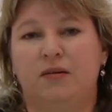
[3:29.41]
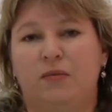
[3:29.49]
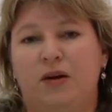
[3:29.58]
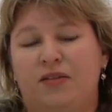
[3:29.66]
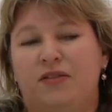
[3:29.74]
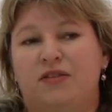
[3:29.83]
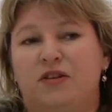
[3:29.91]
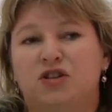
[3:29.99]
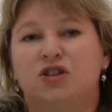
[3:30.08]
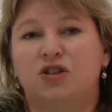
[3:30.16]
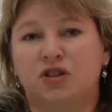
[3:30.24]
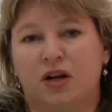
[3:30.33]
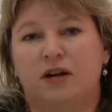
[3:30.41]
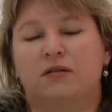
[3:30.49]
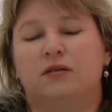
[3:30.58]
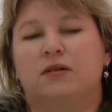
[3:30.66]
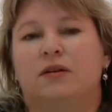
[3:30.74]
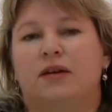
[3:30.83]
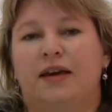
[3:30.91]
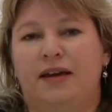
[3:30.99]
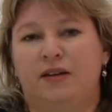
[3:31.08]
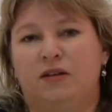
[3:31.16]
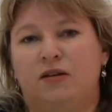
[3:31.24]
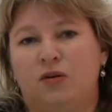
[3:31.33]
well, the sugar
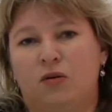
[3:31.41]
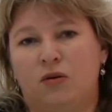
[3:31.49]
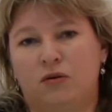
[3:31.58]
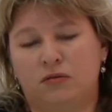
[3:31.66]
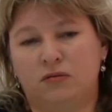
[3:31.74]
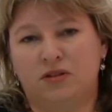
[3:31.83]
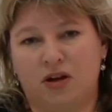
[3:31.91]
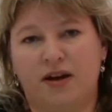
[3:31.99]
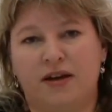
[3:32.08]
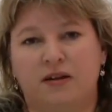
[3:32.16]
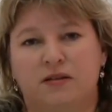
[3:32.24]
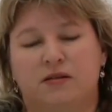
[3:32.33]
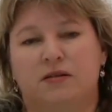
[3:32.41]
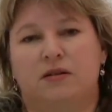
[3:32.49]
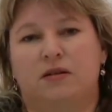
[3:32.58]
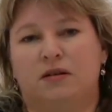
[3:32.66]
in your diet,